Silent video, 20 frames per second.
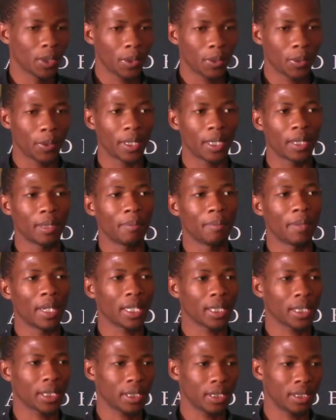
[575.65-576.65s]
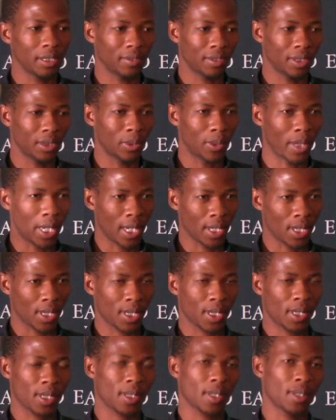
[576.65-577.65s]
will make it even
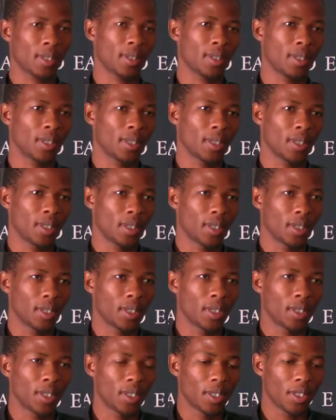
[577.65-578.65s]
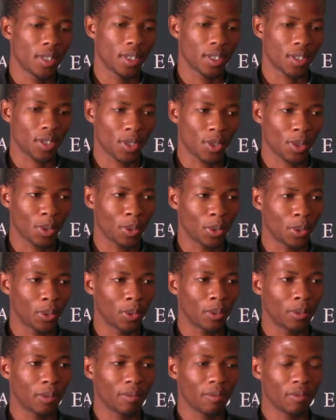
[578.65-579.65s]
worse is to